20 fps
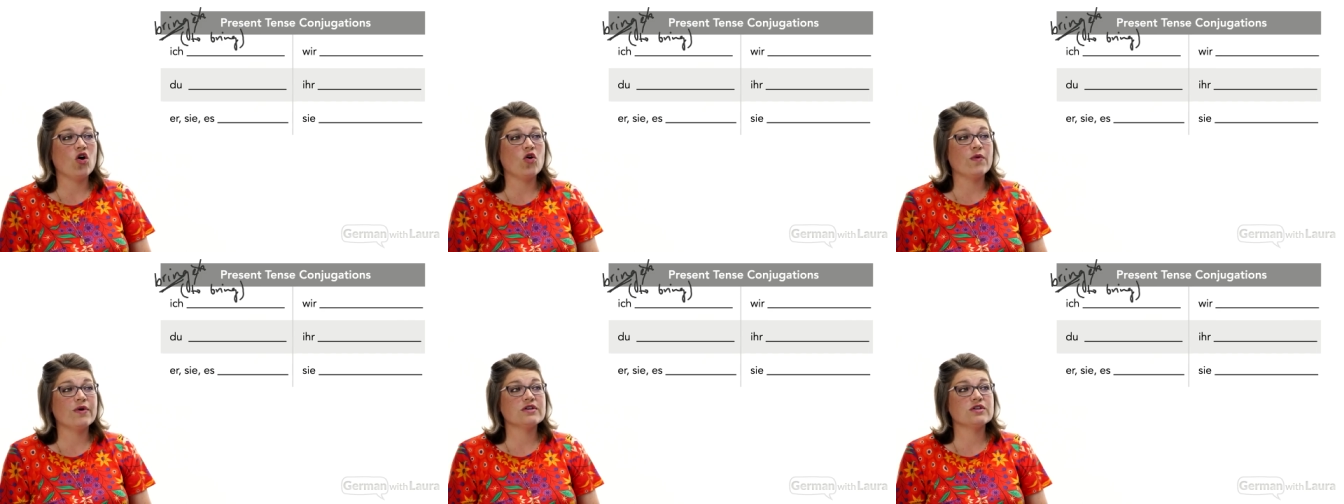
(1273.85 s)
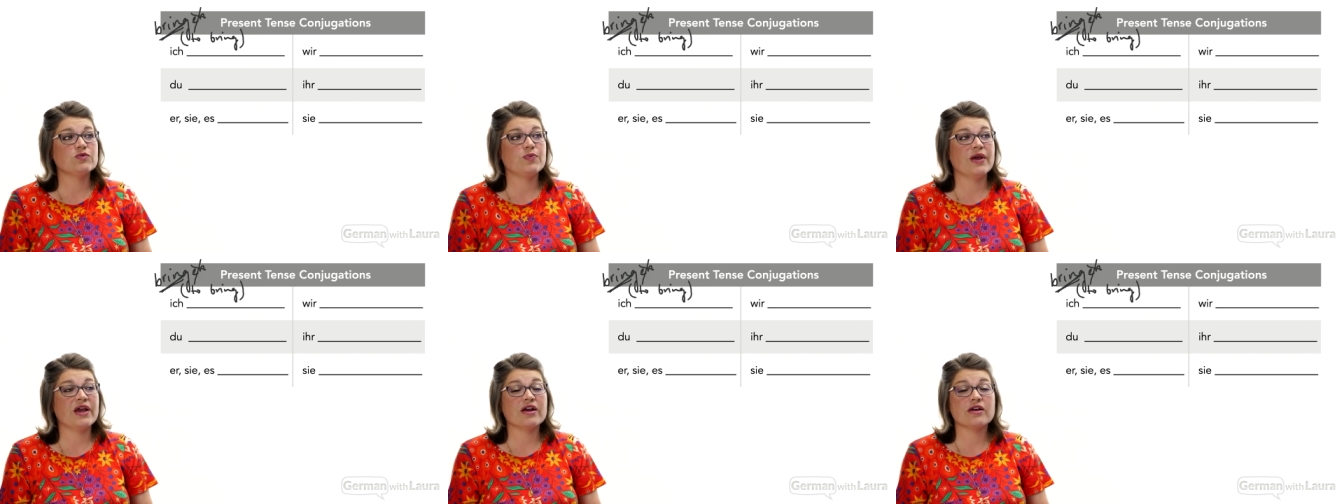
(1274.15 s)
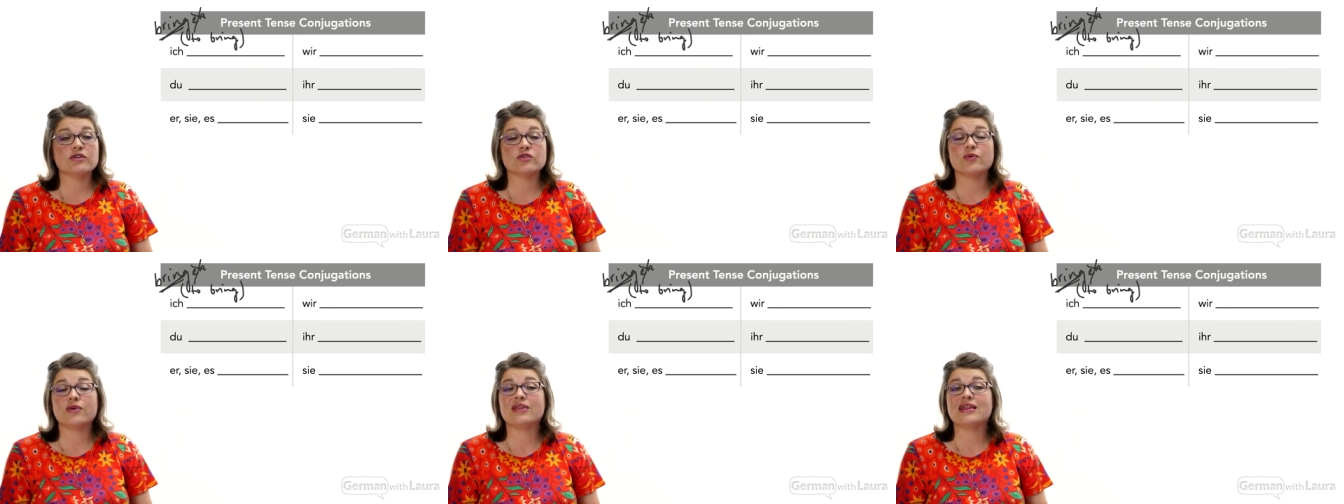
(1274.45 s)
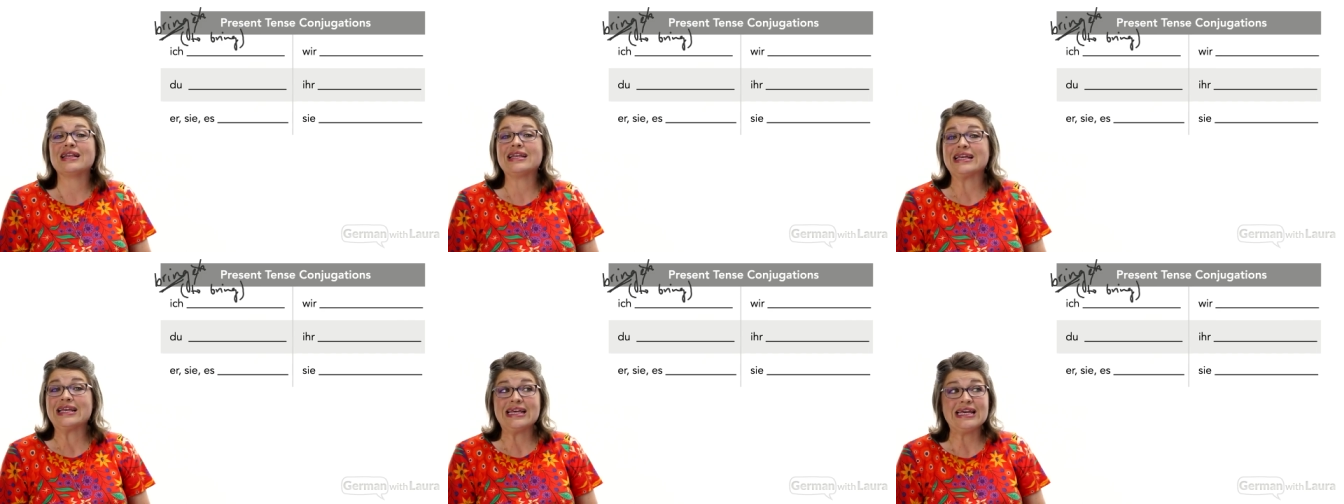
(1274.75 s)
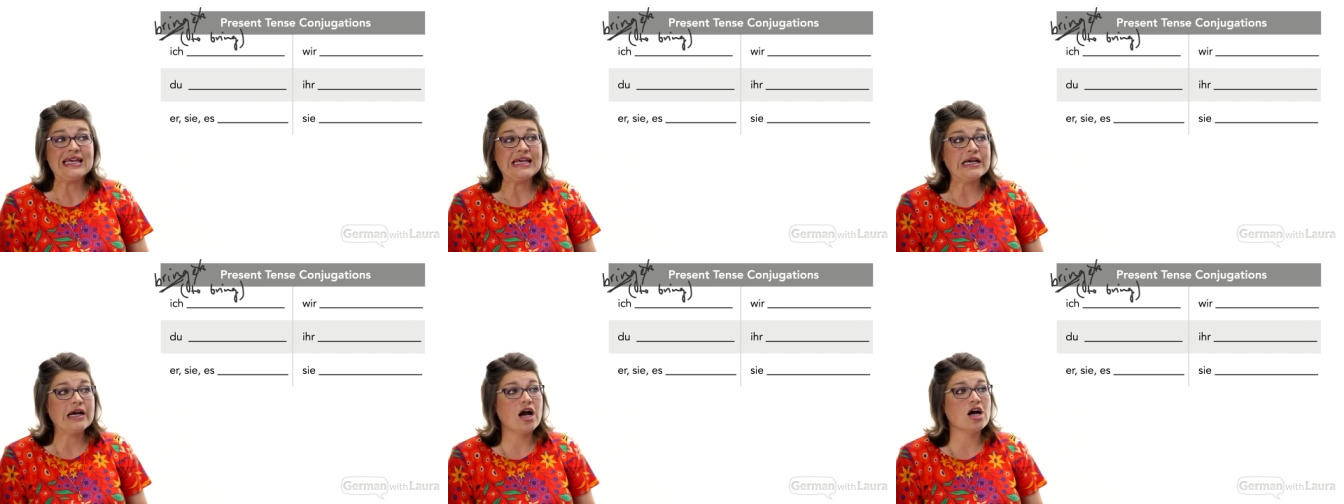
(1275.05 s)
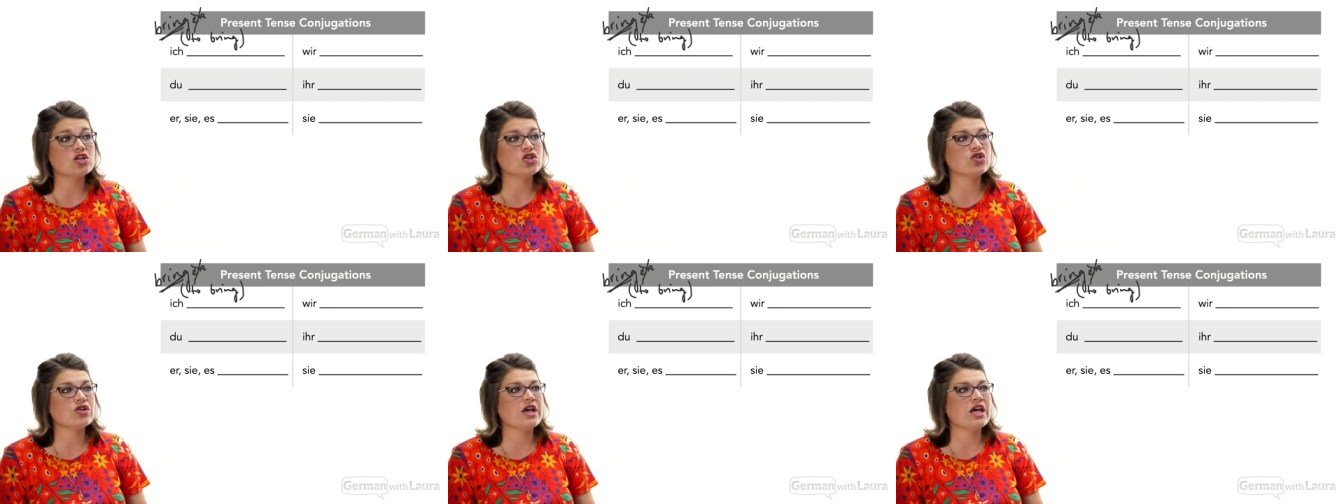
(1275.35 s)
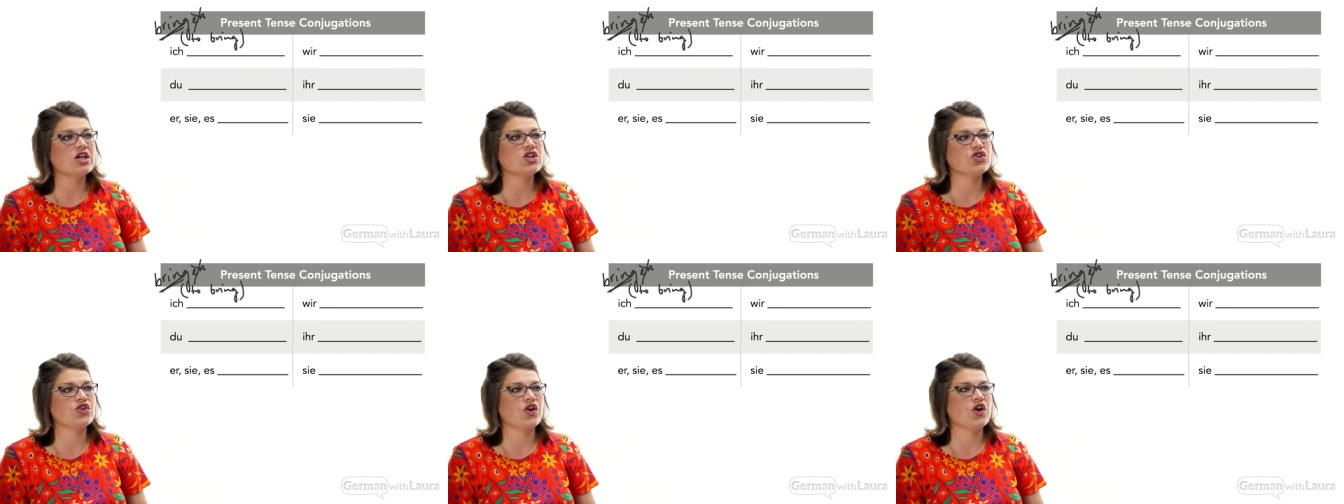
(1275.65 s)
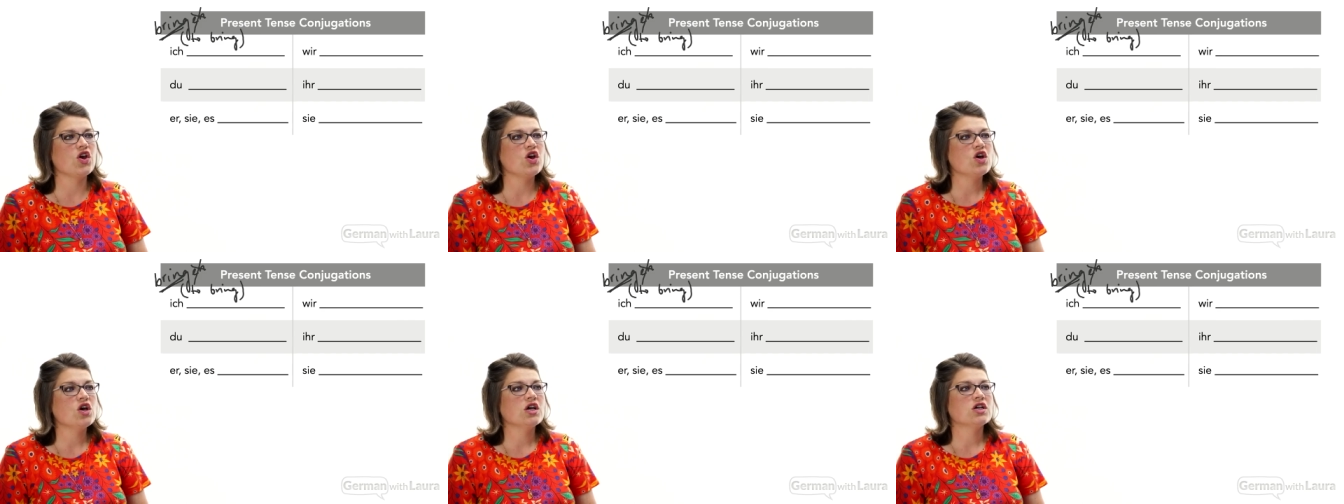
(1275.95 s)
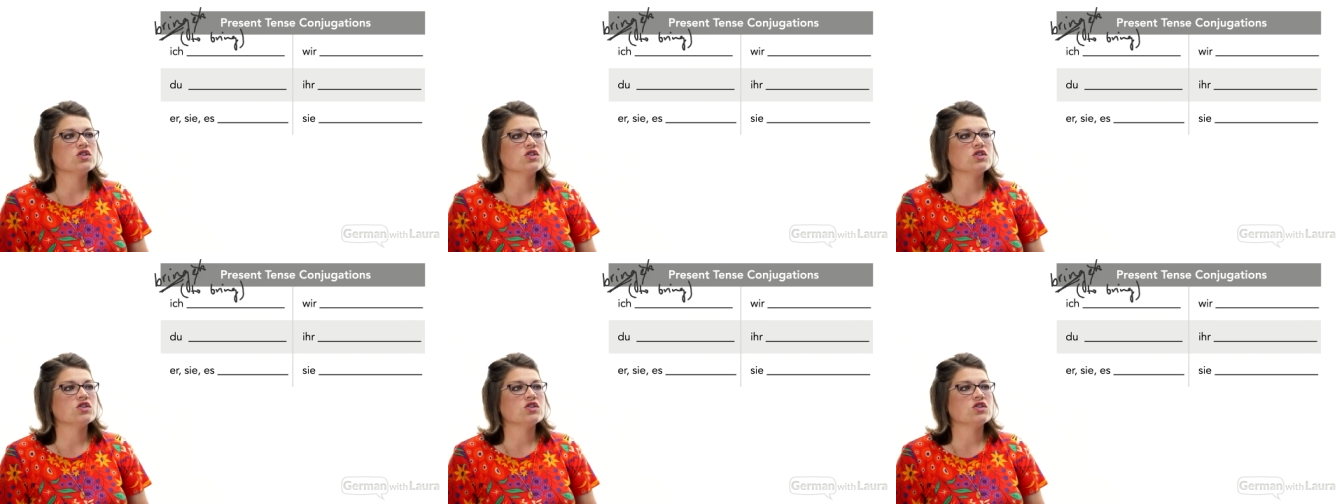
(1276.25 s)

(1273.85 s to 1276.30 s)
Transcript: always pairs with an E conjugation.